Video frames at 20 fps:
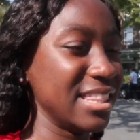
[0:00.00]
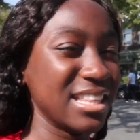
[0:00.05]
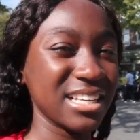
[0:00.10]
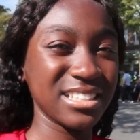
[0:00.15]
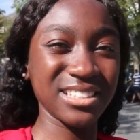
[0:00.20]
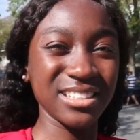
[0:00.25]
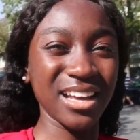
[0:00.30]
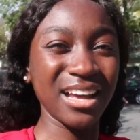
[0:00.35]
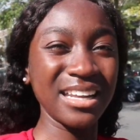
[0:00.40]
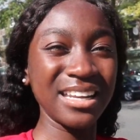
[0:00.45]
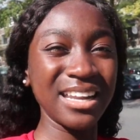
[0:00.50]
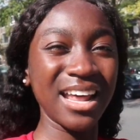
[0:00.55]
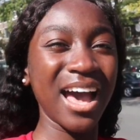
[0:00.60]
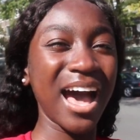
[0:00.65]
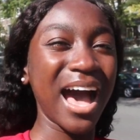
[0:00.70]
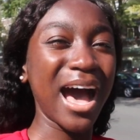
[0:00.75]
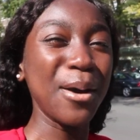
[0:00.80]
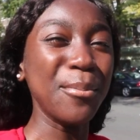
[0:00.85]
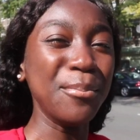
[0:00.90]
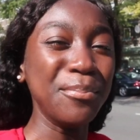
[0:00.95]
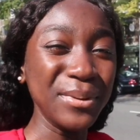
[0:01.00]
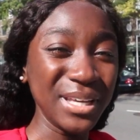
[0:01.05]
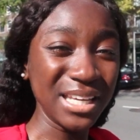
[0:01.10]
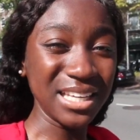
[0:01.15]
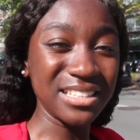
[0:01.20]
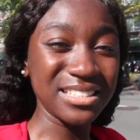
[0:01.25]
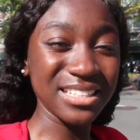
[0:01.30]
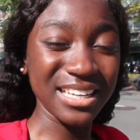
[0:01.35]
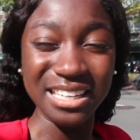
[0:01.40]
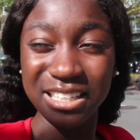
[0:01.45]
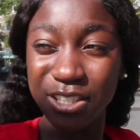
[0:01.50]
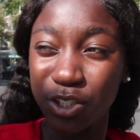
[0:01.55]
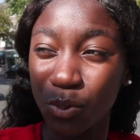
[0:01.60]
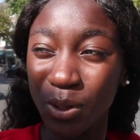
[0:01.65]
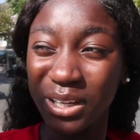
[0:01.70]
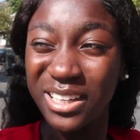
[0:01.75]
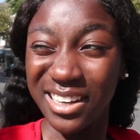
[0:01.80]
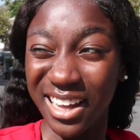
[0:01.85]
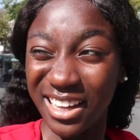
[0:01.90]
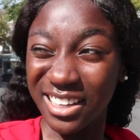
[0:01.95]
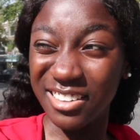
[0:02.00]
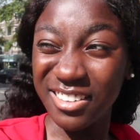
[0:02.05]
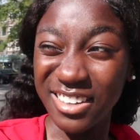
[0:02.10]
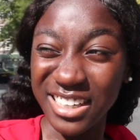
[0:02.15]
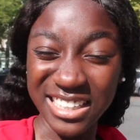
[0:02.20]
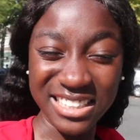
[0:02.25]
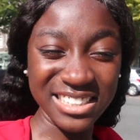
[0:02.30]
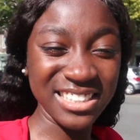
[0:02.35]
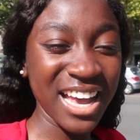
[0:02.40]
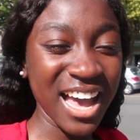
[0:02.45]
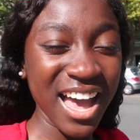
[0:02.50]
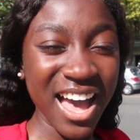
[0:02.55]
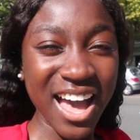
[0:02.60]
The sun a beat. It's 29 degrees.